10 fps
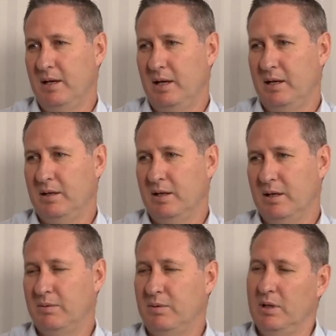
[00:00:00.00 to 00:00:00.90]
And
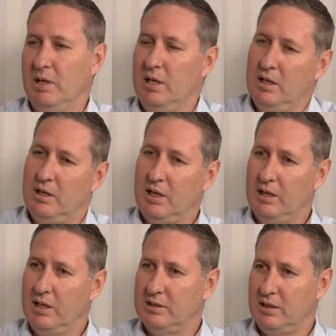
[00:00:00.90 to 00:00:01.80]
uh,
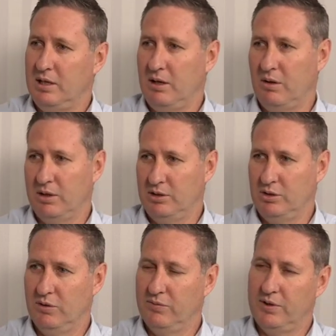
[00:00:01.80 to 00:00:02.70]
then there's the whole
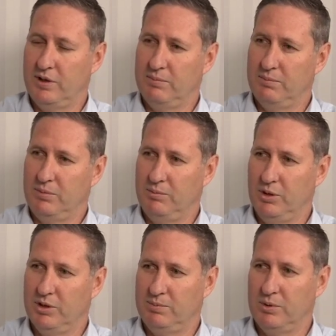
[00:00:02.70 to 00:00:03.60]
issue of uh,
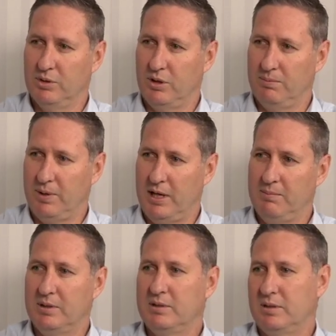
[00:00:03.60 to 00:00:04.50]
municipal
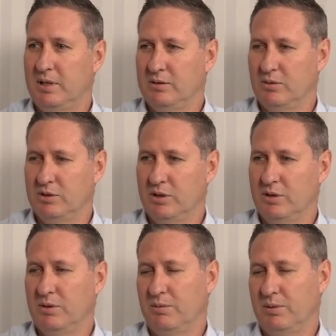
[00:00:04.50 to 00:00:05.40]
non-payment. That's
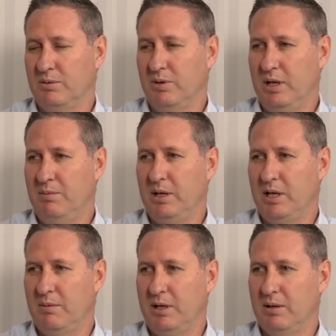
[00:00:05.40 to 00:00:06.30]
also really
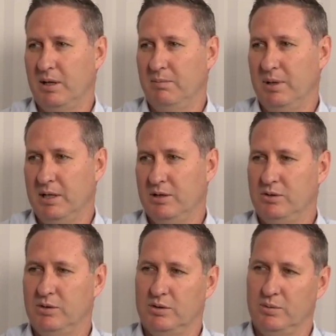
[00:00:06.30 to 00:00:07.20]
becoming a, a big
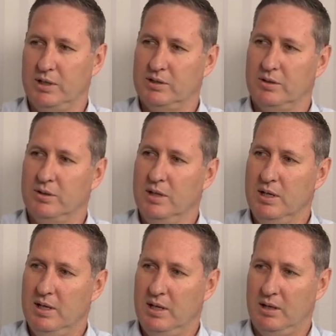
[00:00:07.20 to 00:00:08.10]
issue. Soweto
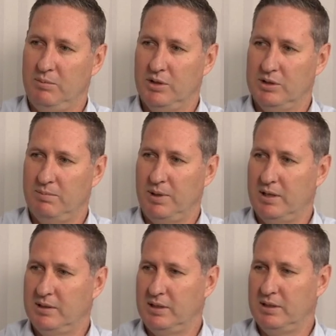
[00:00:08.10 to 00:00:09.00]
and
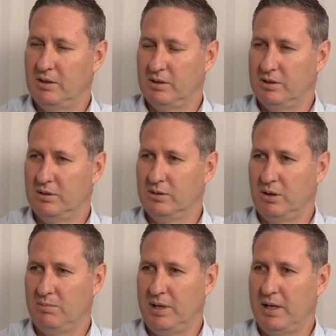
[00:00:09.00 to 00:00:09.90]
municipalities are still
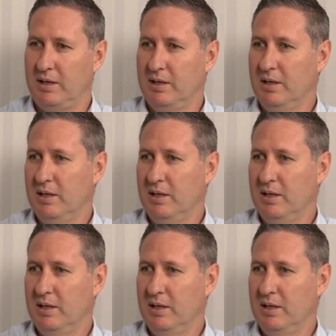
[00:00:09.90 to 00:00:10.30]
not paying.